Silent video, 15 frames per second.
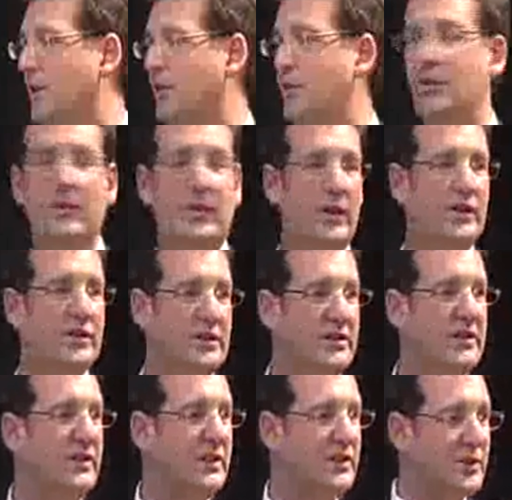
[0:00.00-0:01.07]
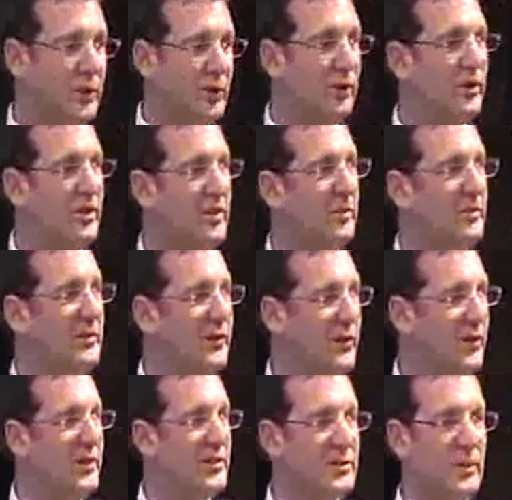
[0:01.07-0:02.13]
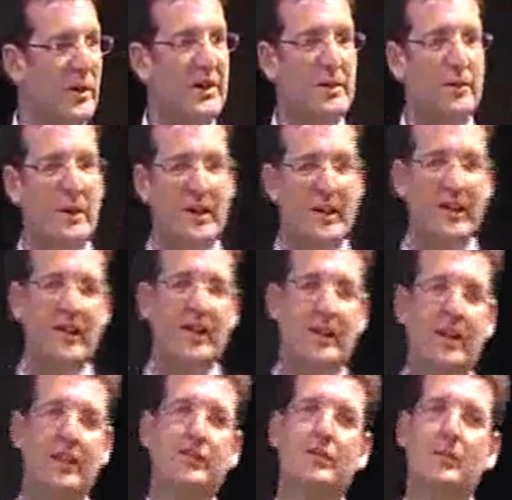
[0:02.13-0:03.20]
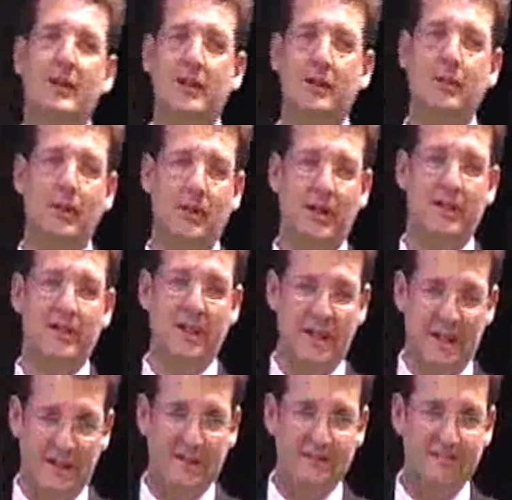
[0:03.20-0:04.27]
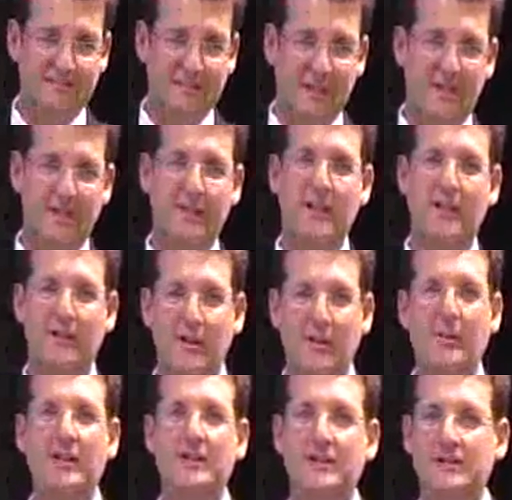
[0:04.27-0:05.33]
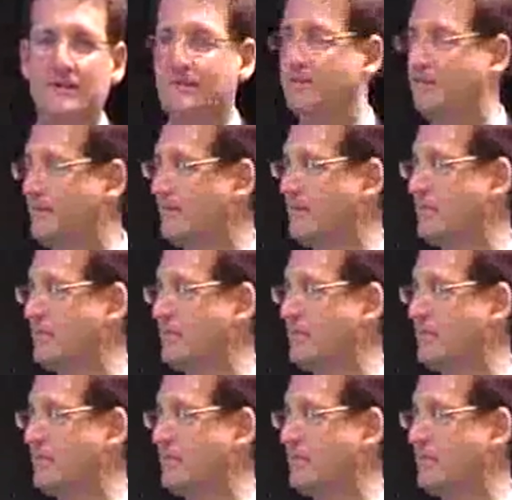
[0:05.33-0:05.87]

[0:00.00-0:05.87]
endured a few versions of this talk before this one and were instrumental in putting it together. Thank you very much.